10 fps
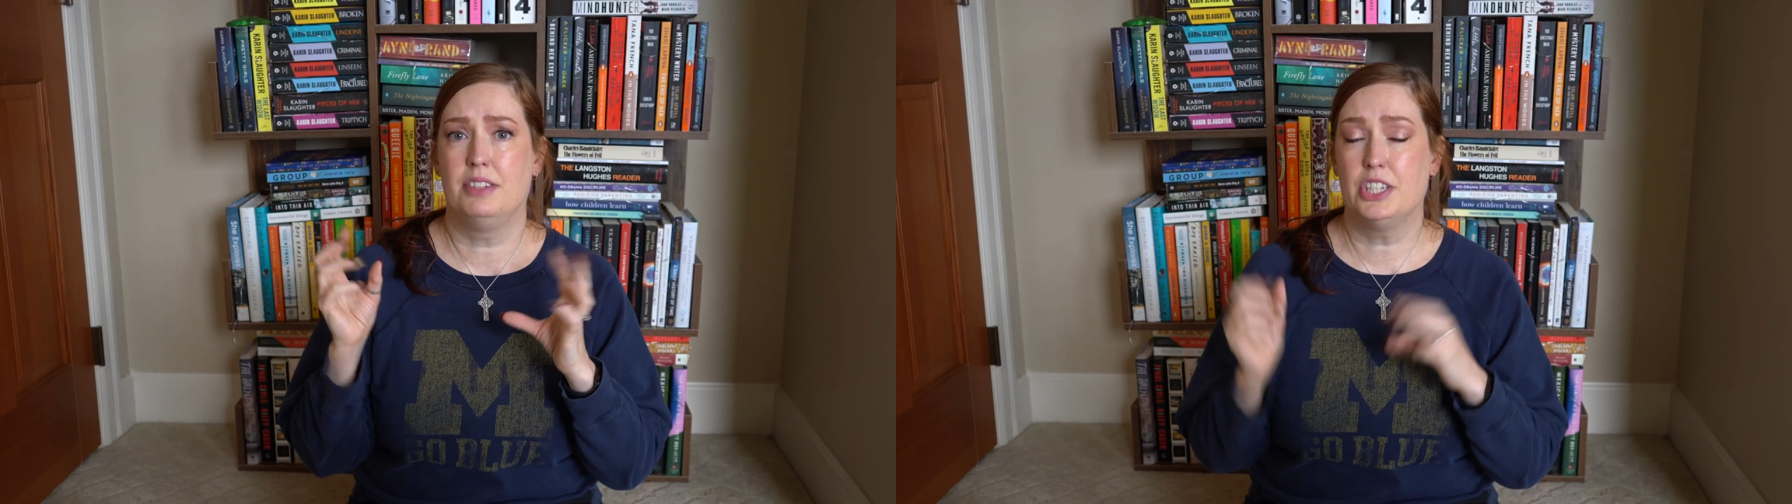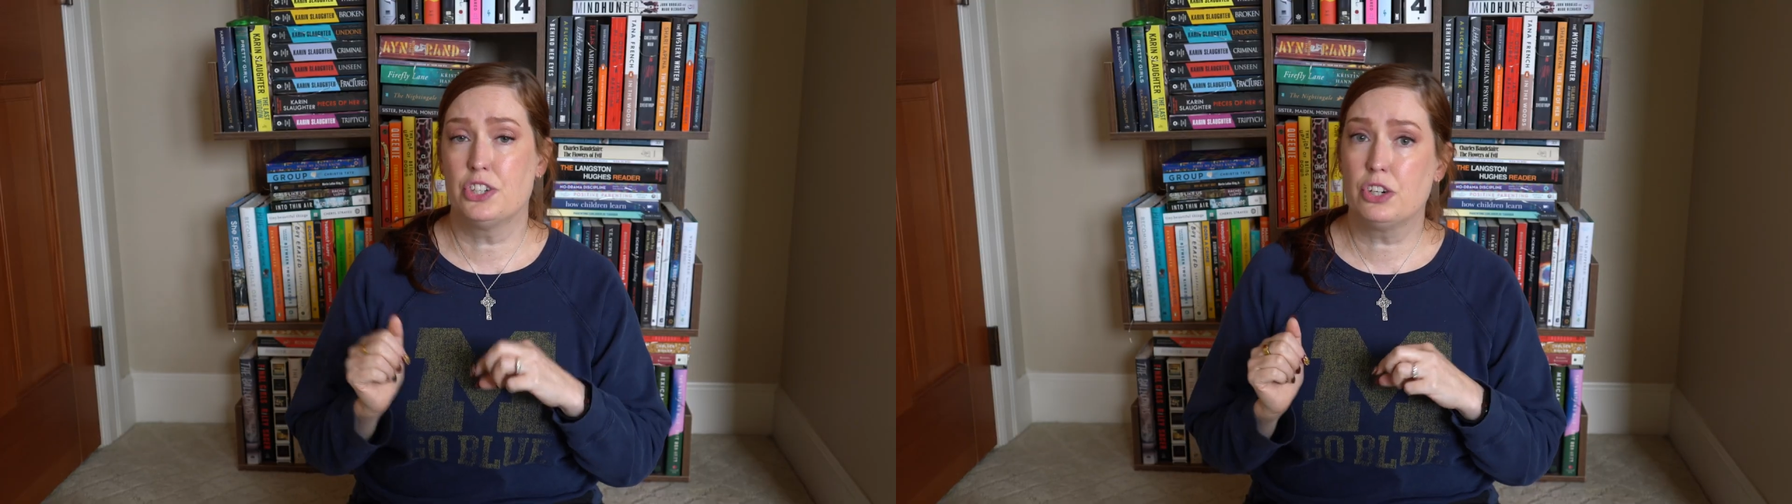
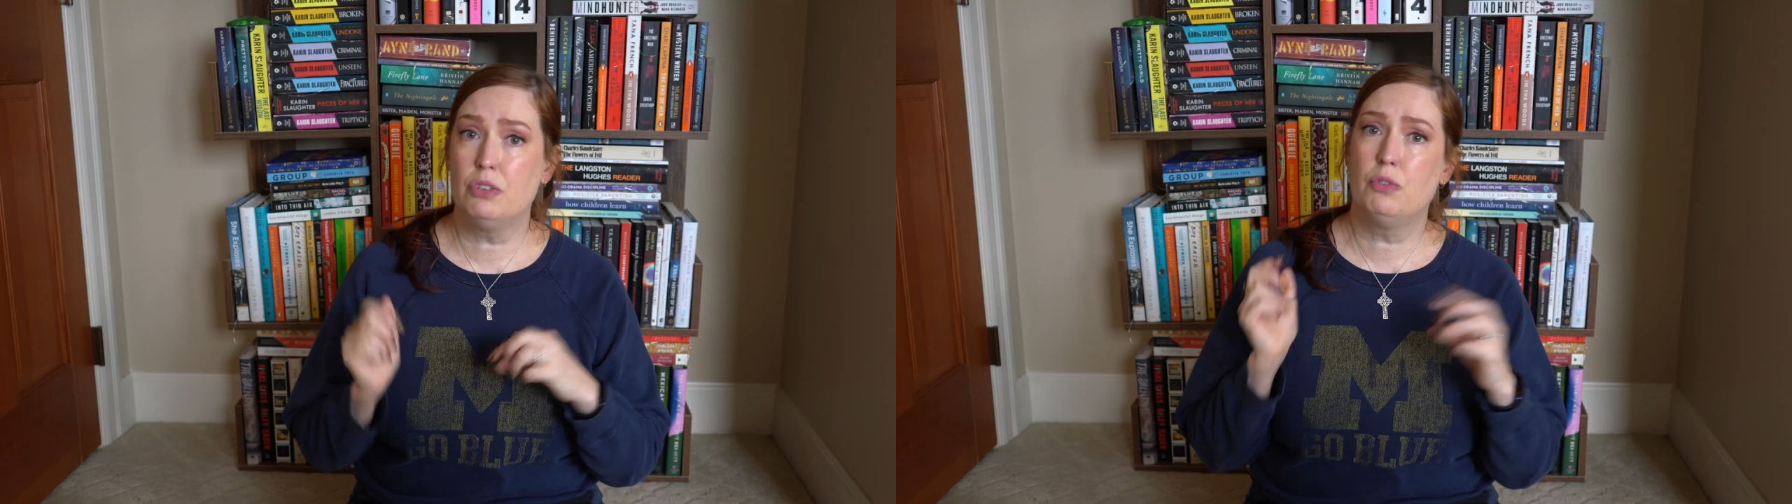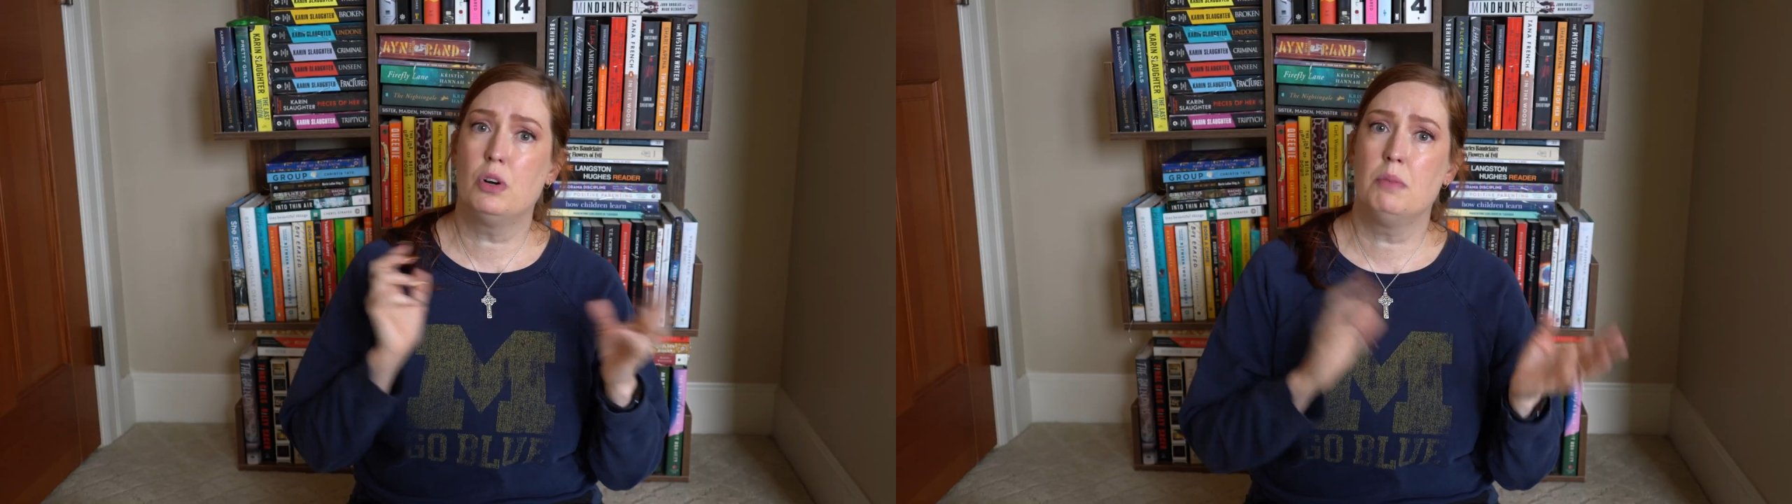digital
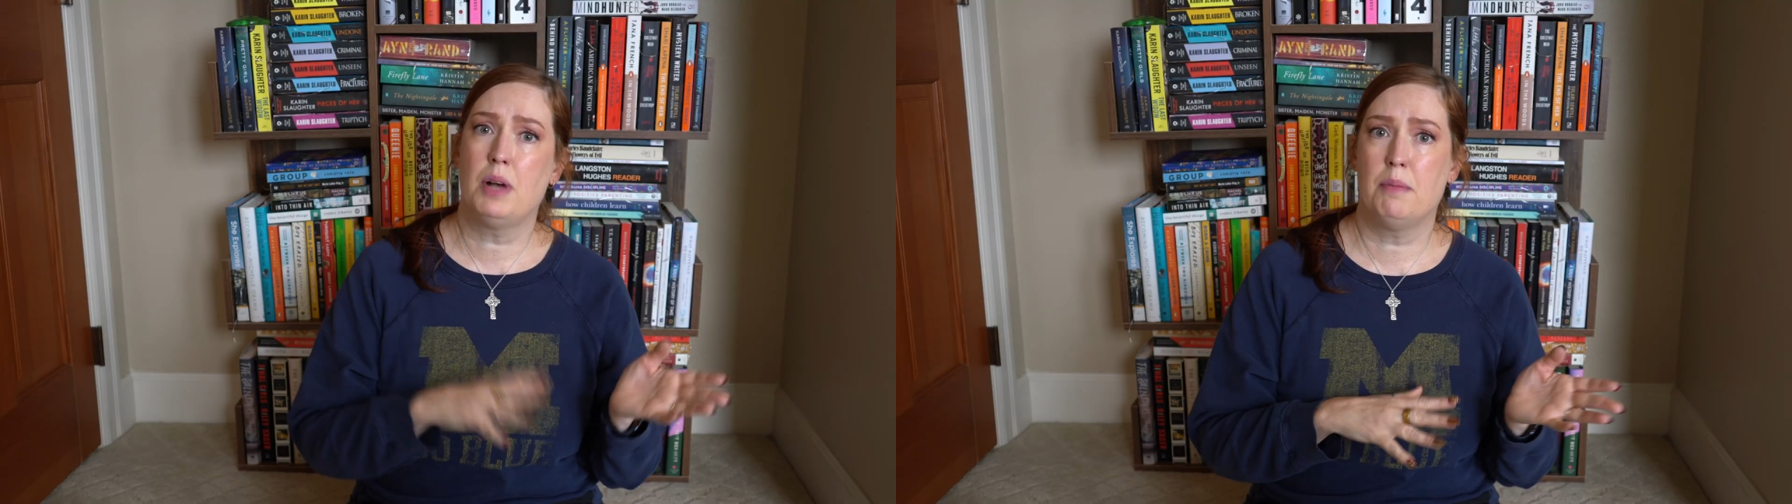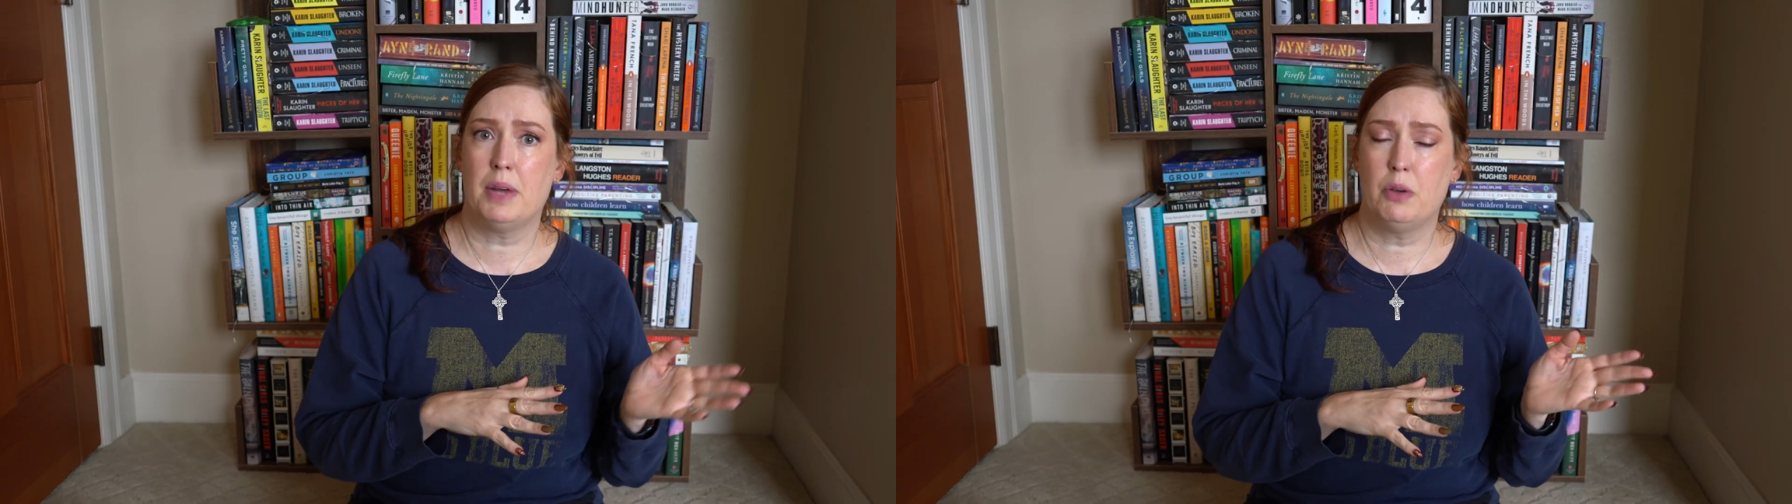form
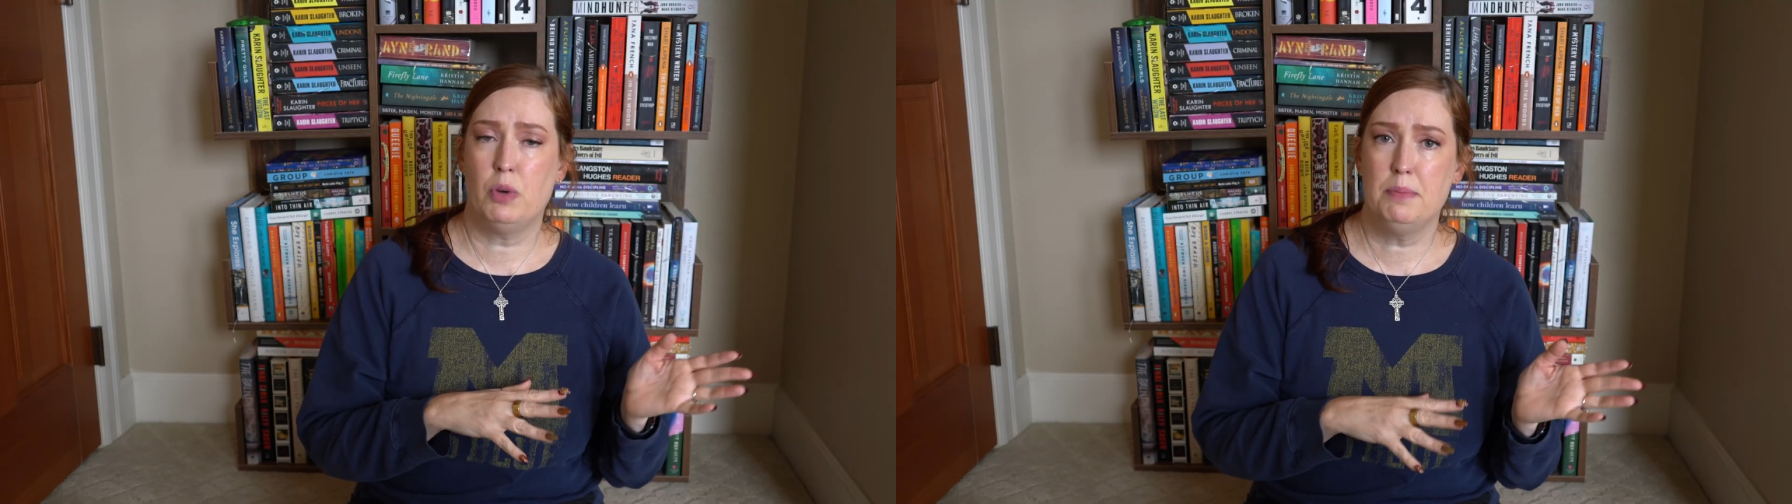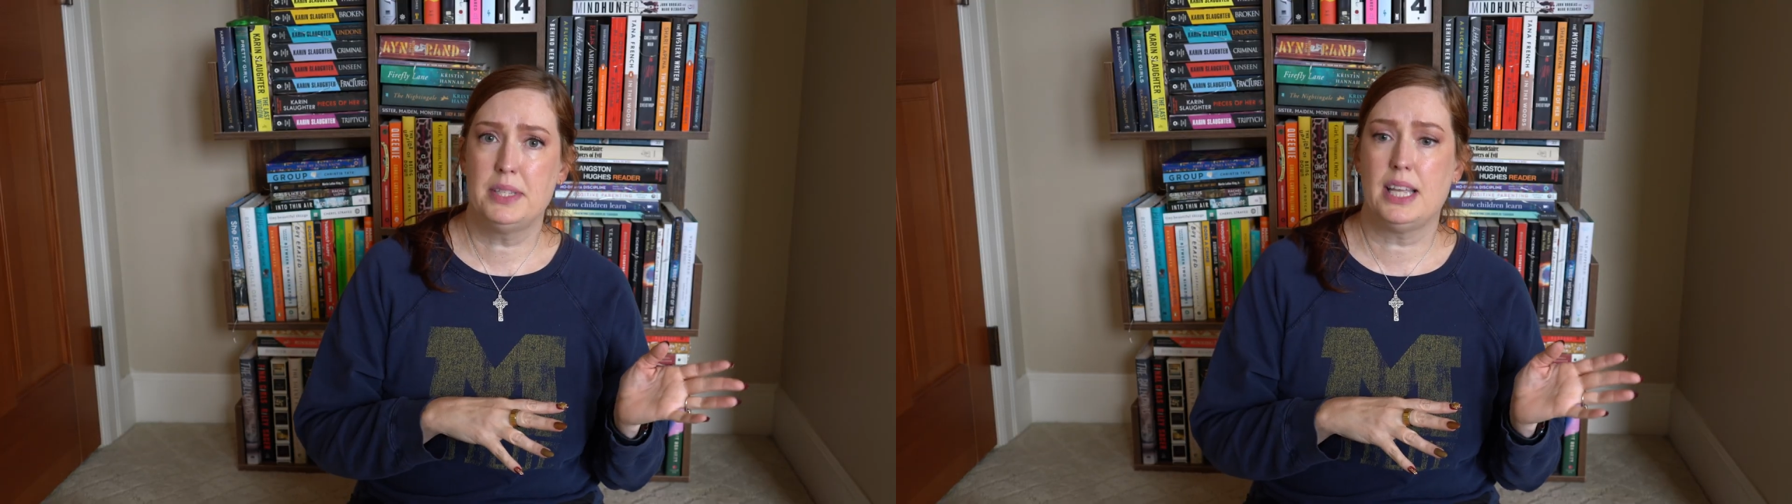on my
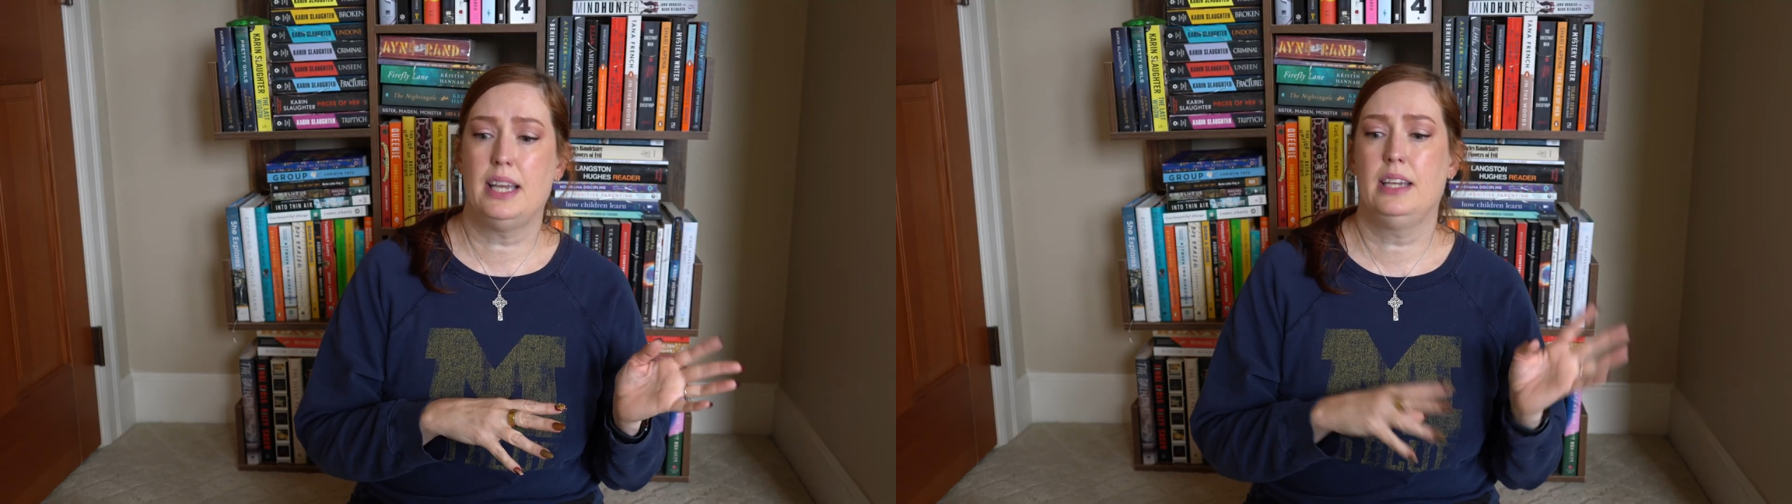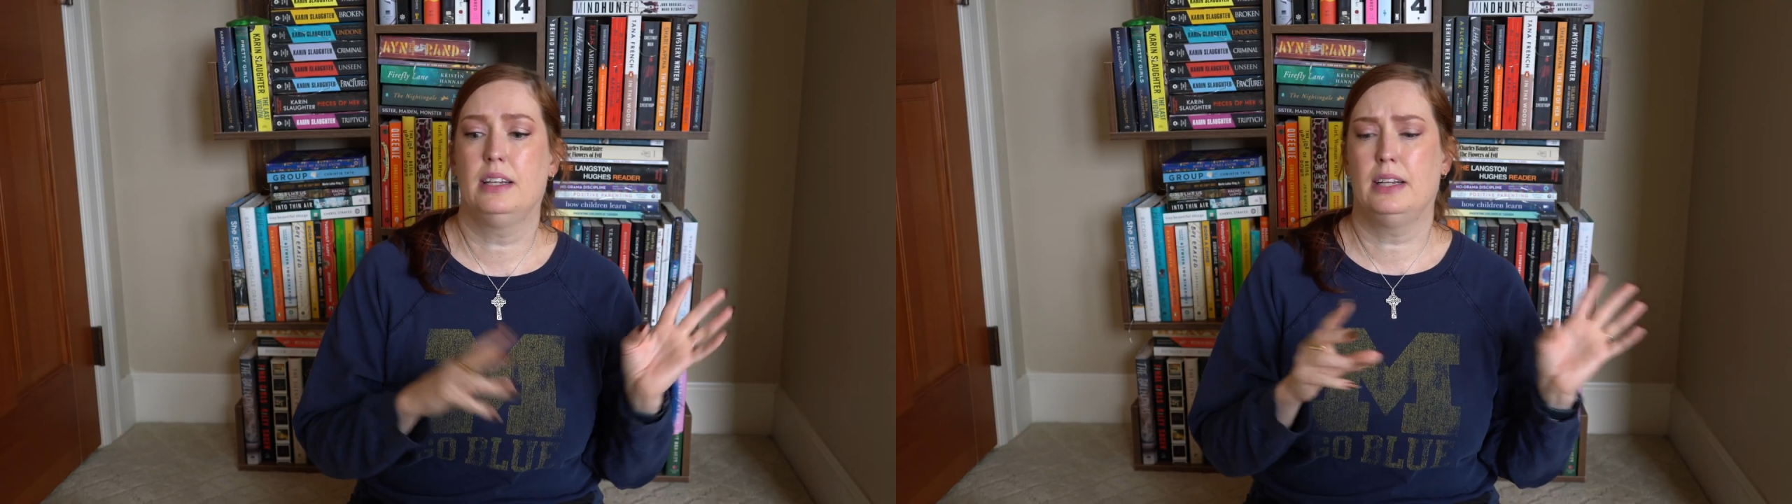website,